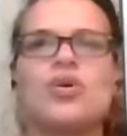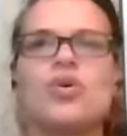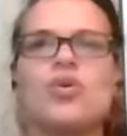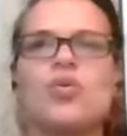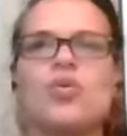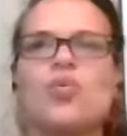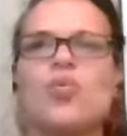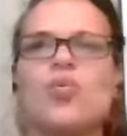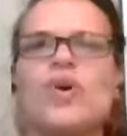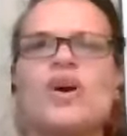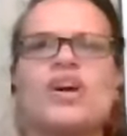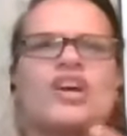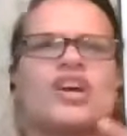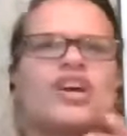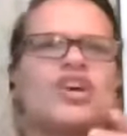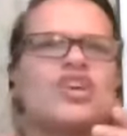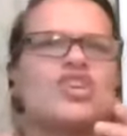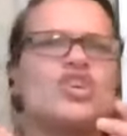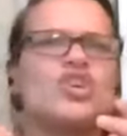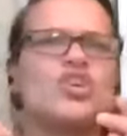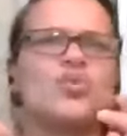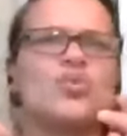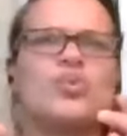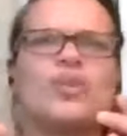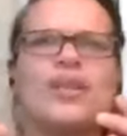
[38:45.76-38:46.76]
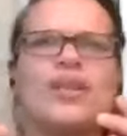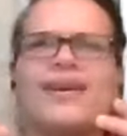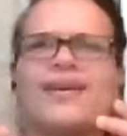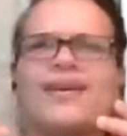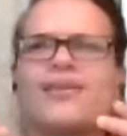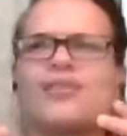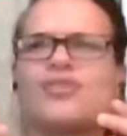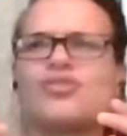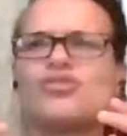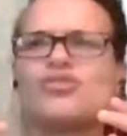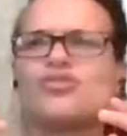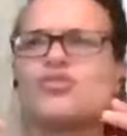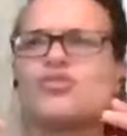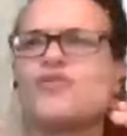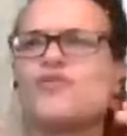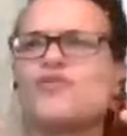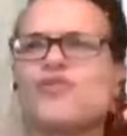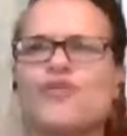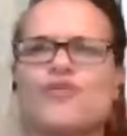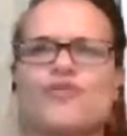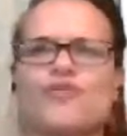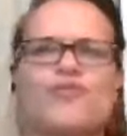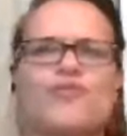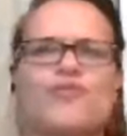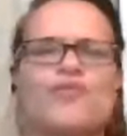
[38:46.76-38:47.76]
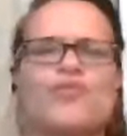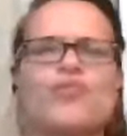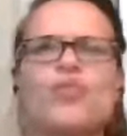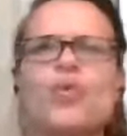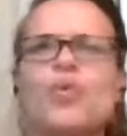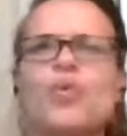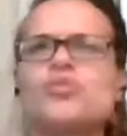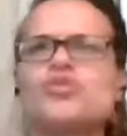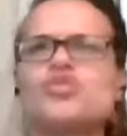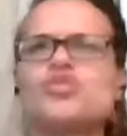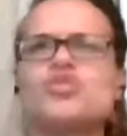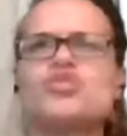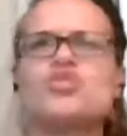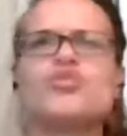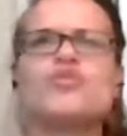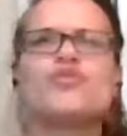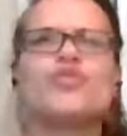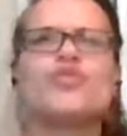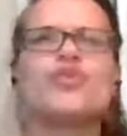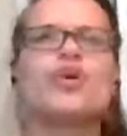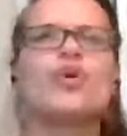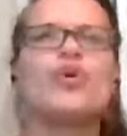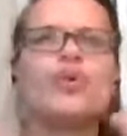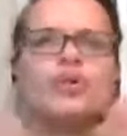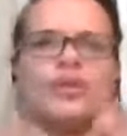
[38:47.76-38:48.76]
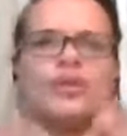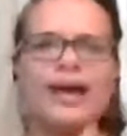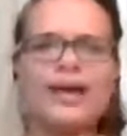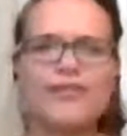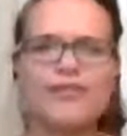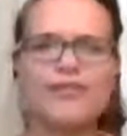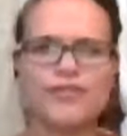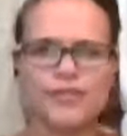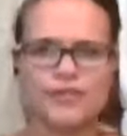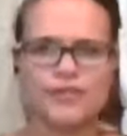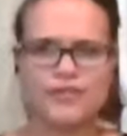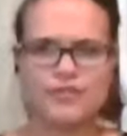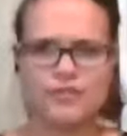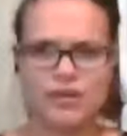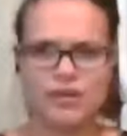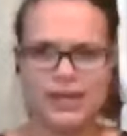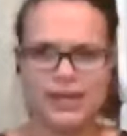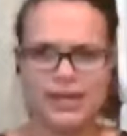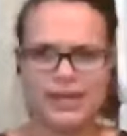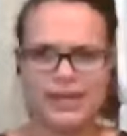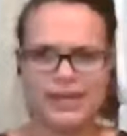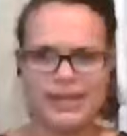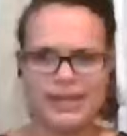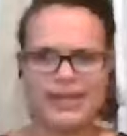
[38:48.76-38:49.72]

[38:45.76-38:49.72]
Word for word: what could you like do for what would you do for your whole life for free?